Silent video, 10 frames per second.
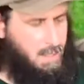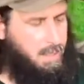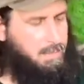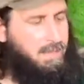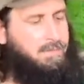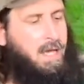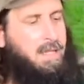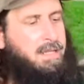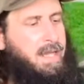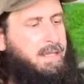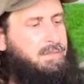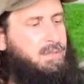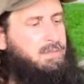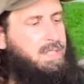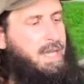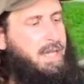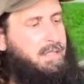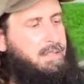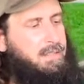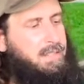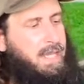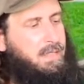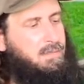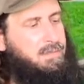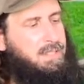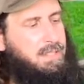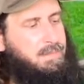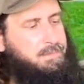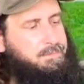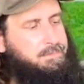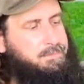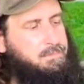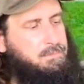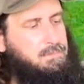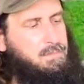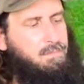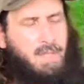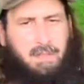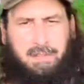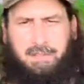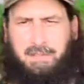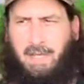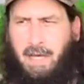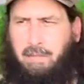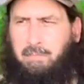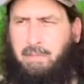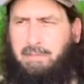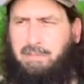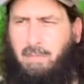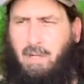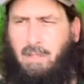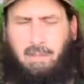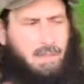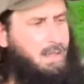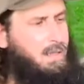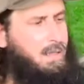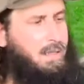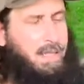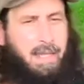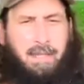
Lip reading: I've got an Exotec Candle Tin. This is the Hot Burn Small, and